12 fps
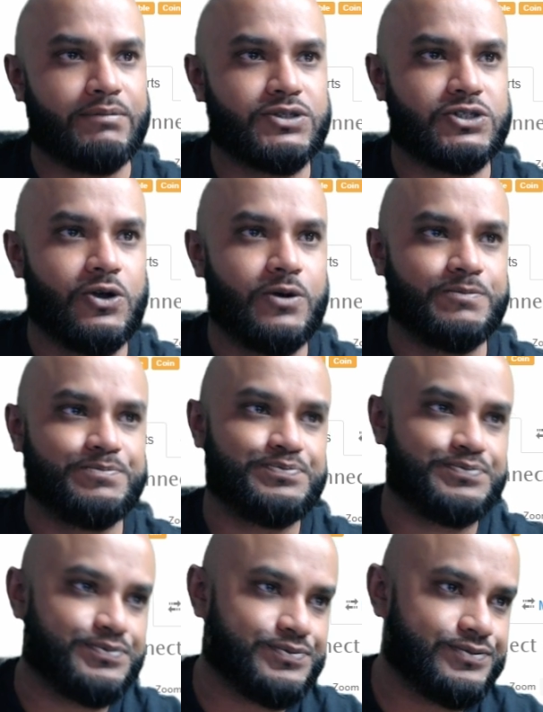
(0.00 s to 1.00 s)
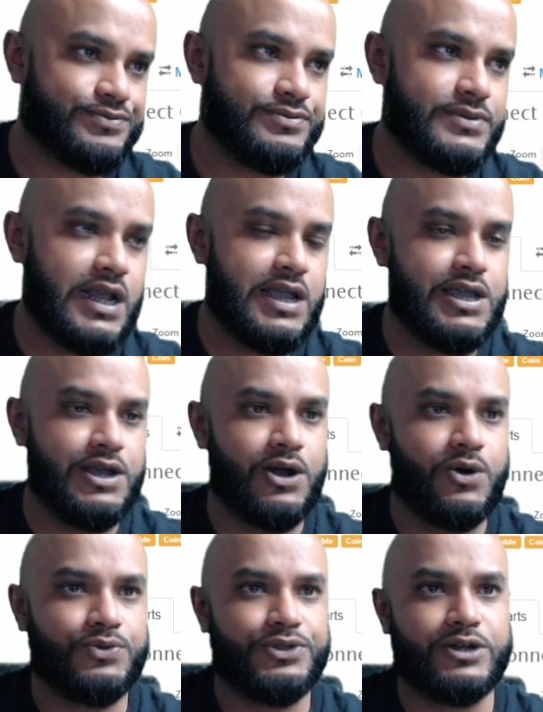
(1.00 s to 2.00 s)
So,
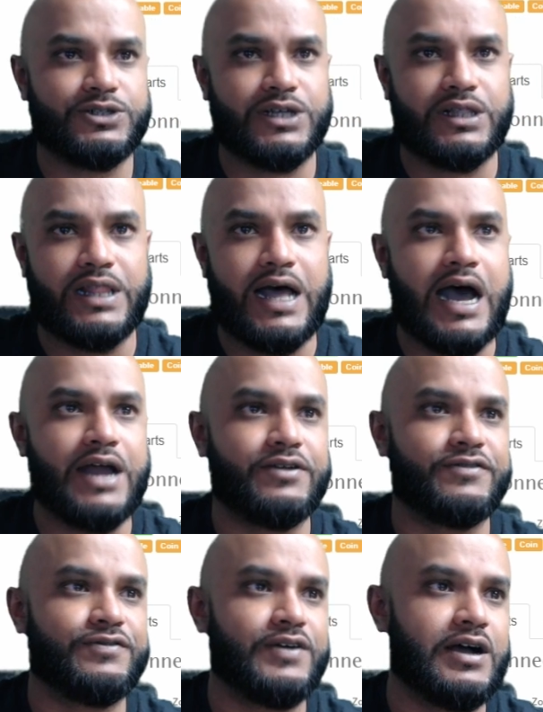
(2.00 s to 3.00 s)
there's a lot of